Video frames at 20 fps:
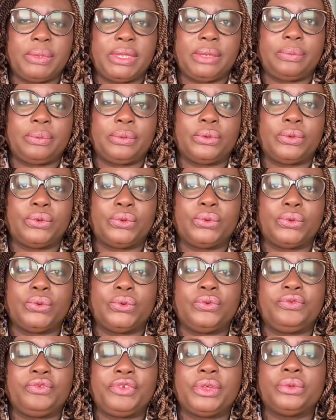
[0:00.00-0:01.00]
people
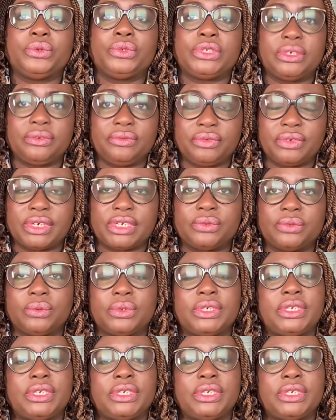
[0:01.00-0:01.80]
who feel different,